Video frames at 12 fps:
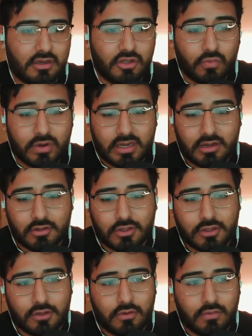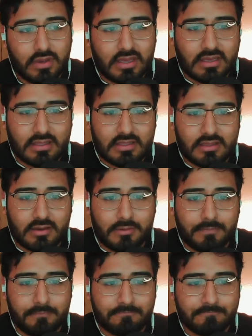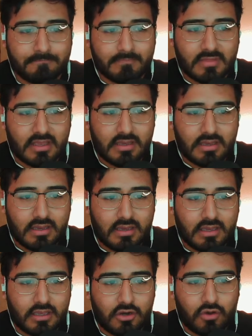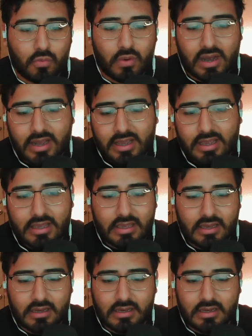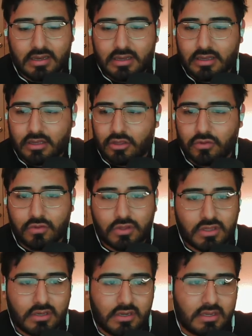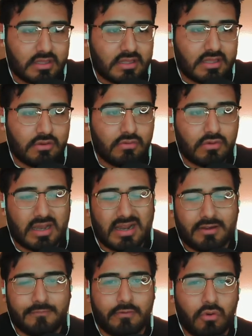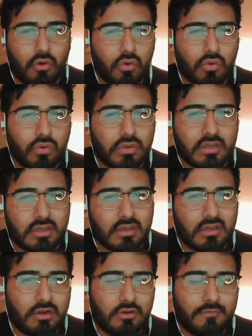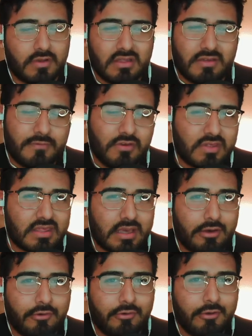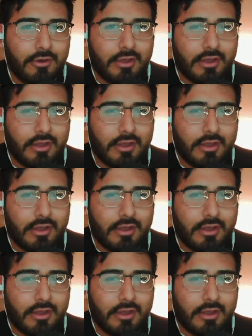The other one here too is, why you should still kind of hold, because if you sell